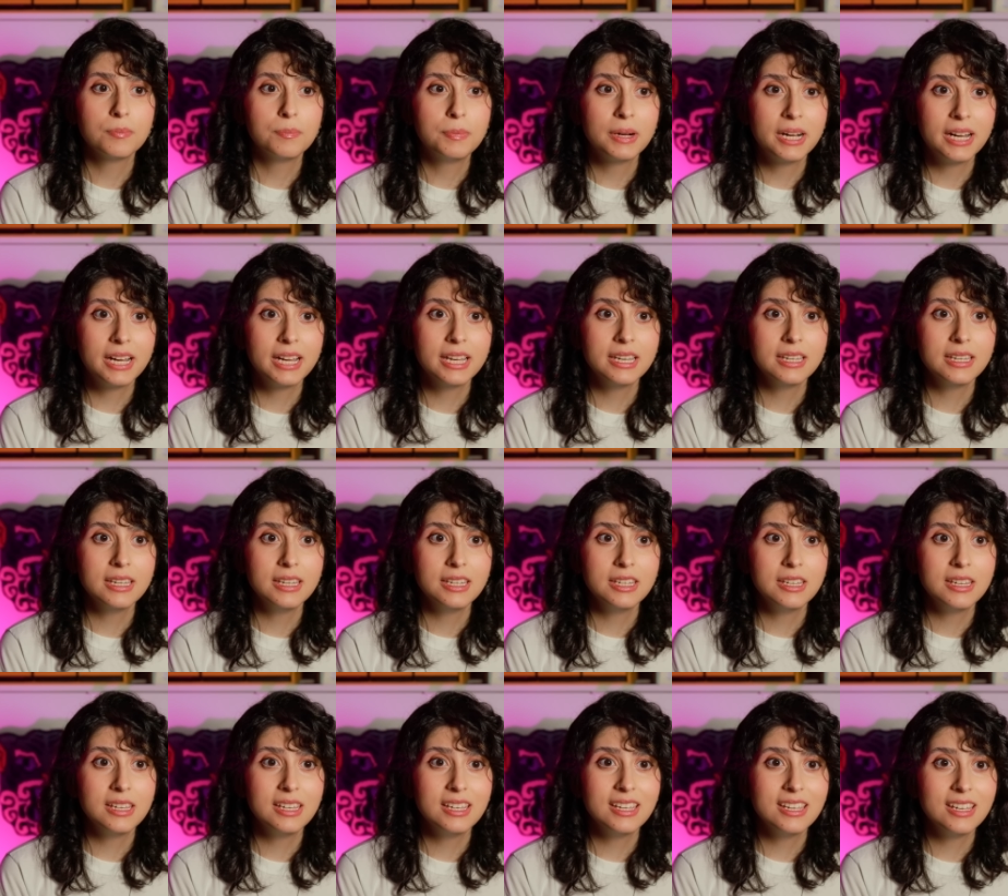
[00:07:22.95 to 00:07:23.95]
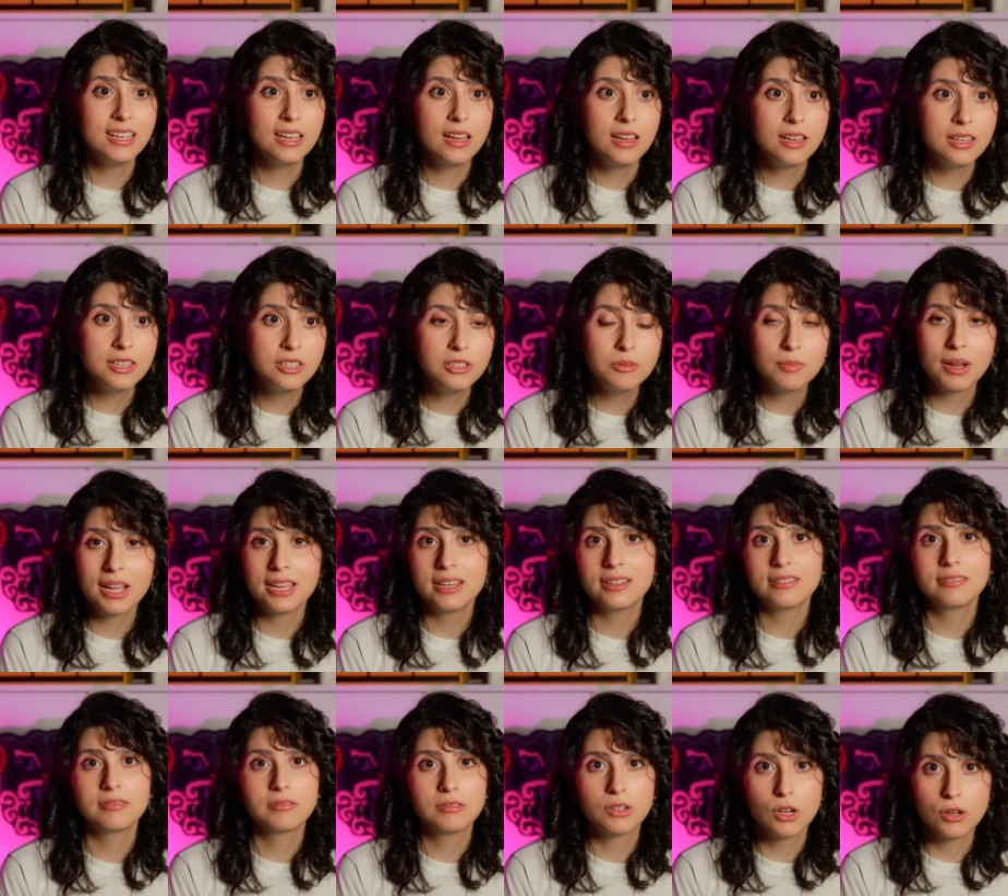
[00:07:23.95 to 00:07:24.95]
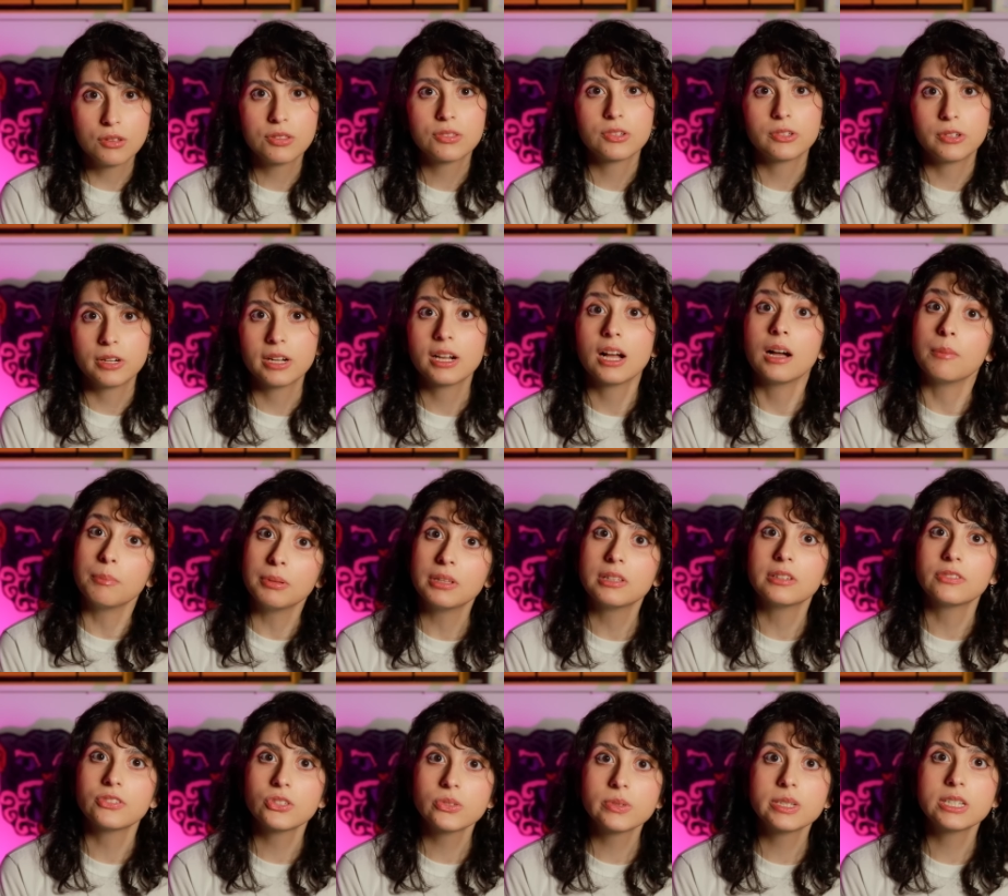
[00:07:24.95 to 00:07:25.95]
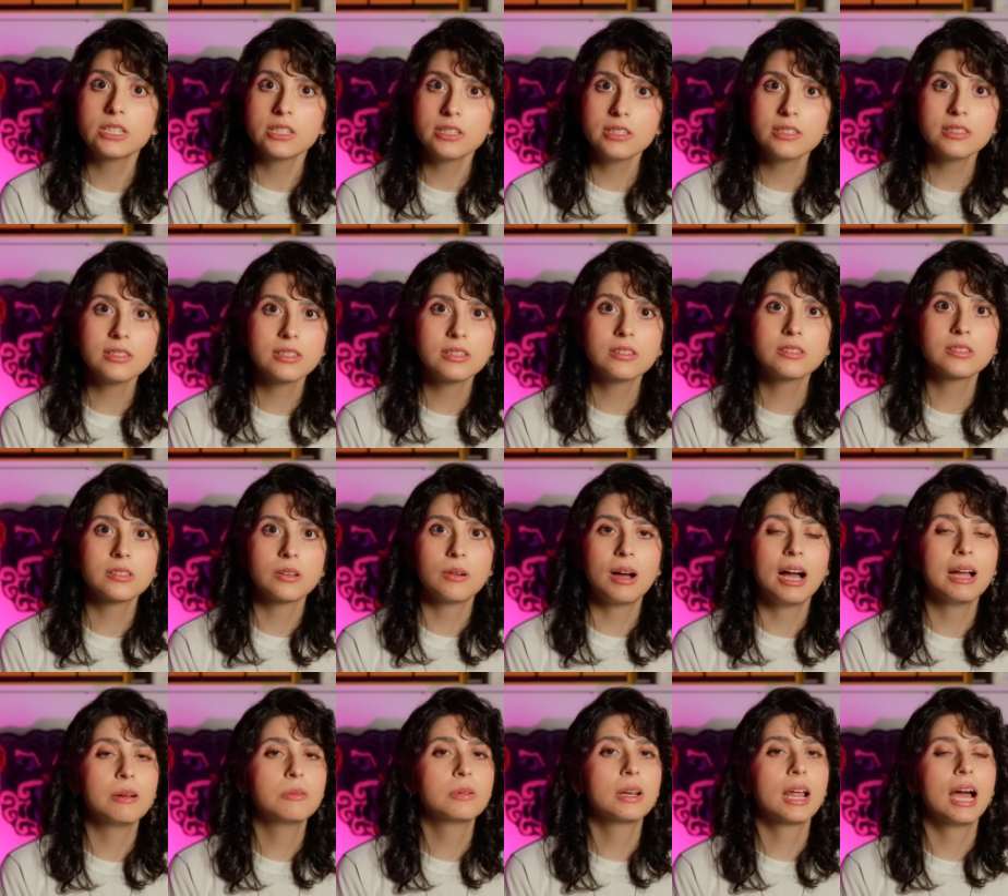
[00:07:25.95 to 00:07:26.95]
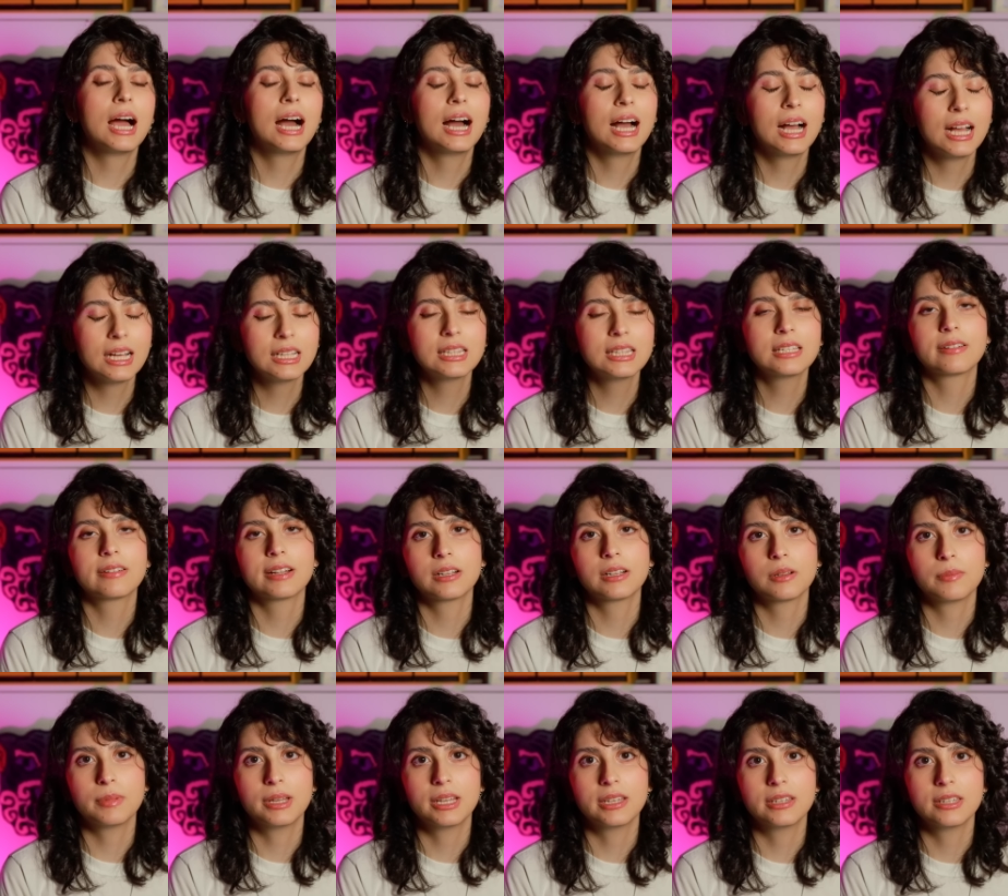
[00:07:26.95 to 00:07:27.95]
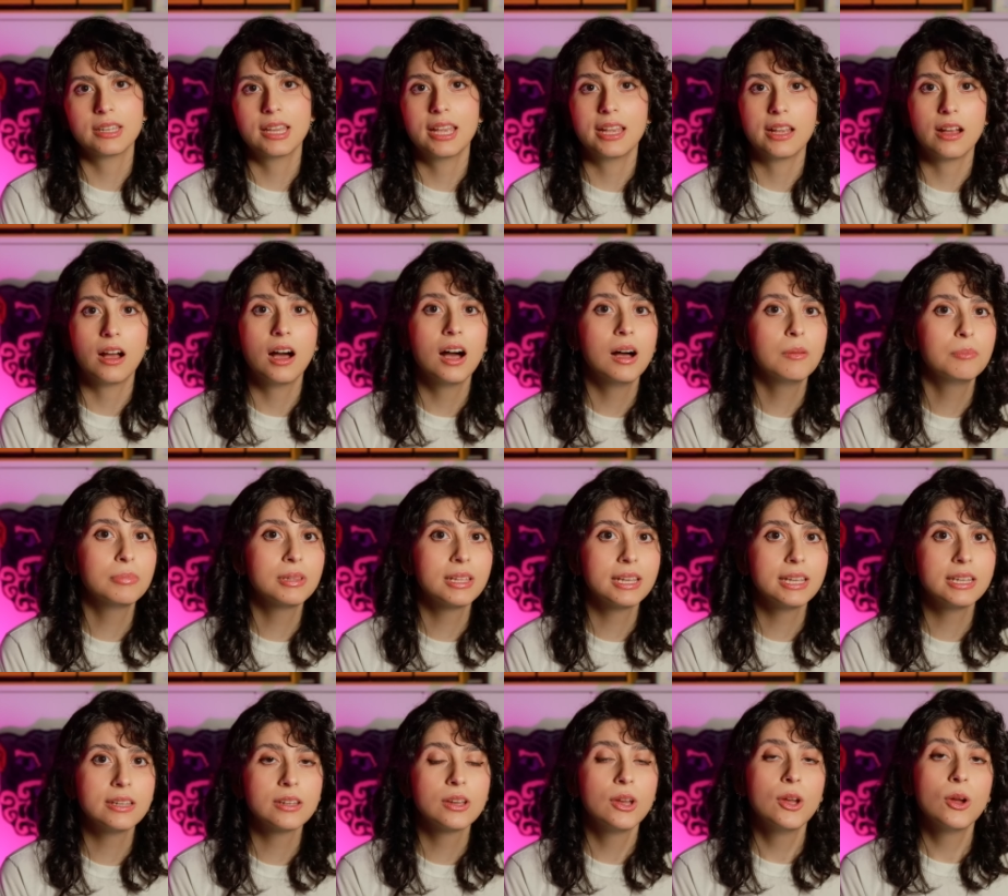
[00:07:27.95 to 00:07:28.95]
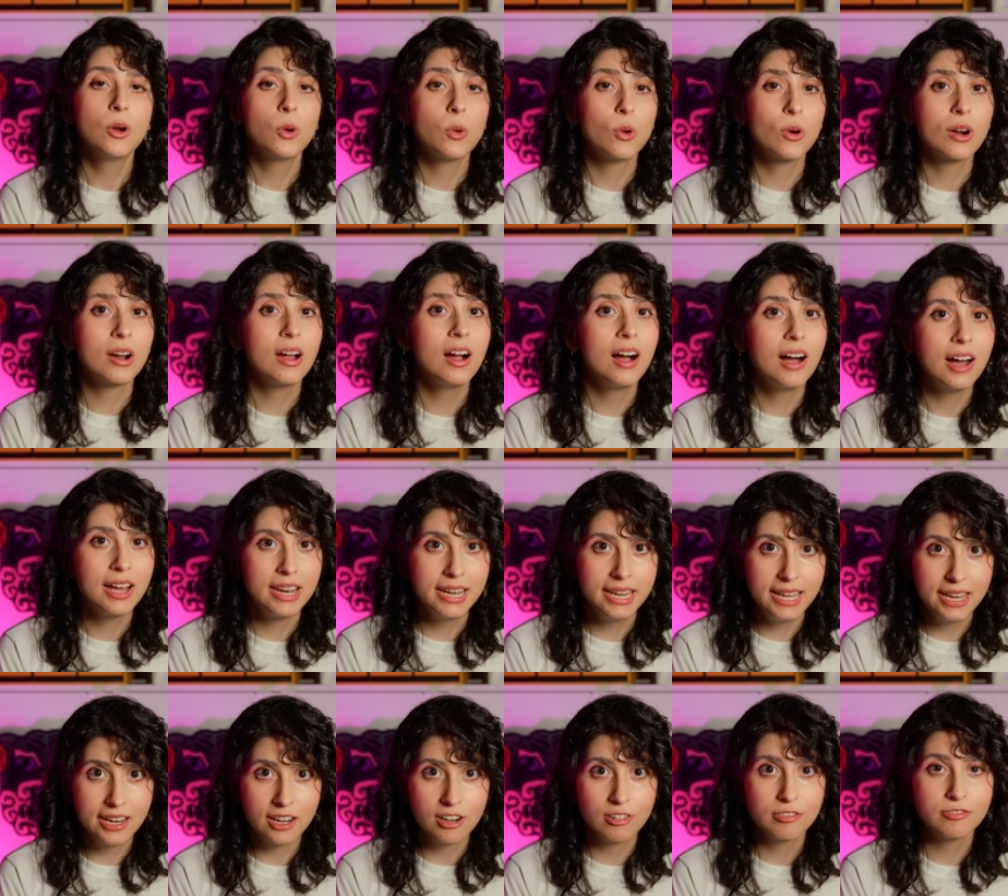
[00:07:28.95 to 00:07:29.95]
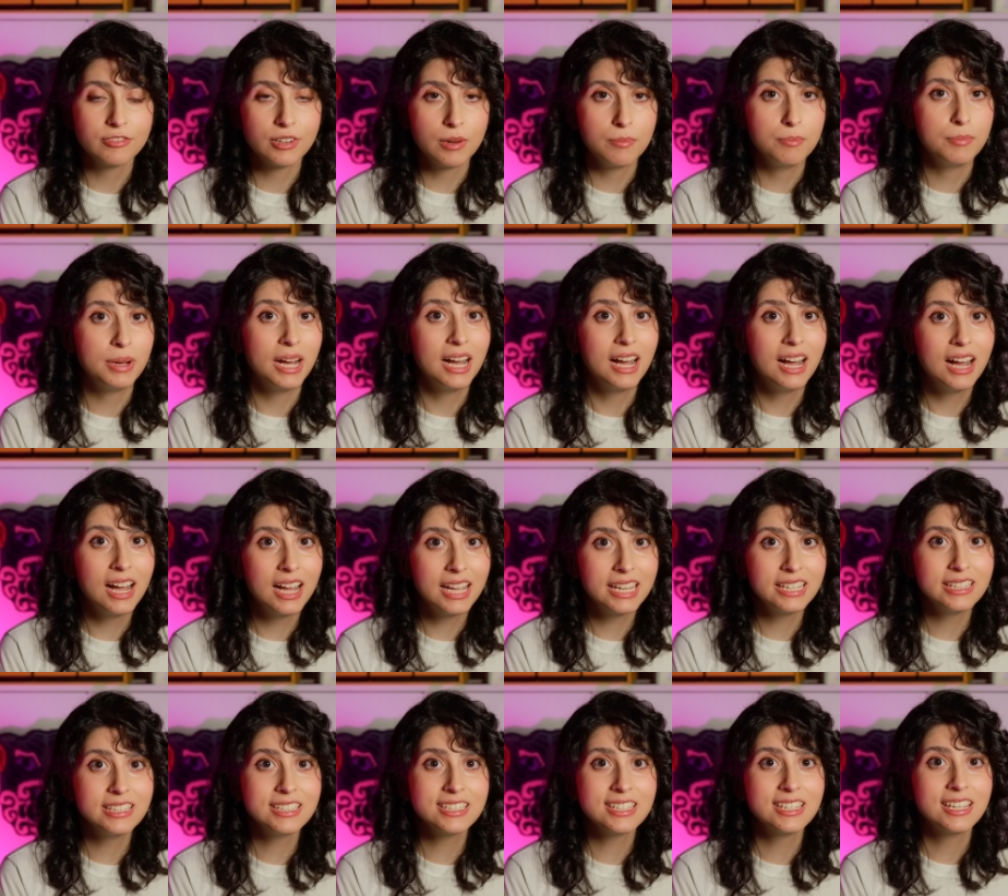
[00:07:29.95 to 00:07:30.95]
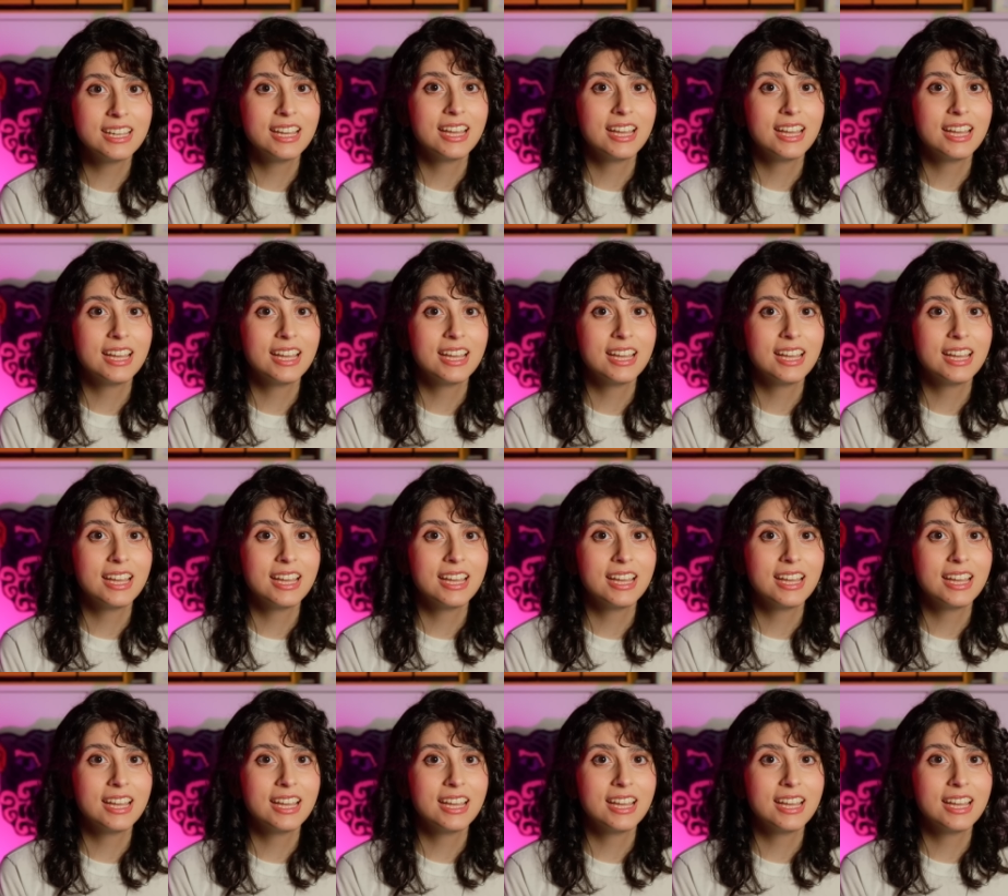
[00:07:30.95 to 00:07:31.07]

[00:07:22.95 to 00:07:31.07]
but you might go through a couple of switches, so I would highly recommend a hot plate or hot air from behind.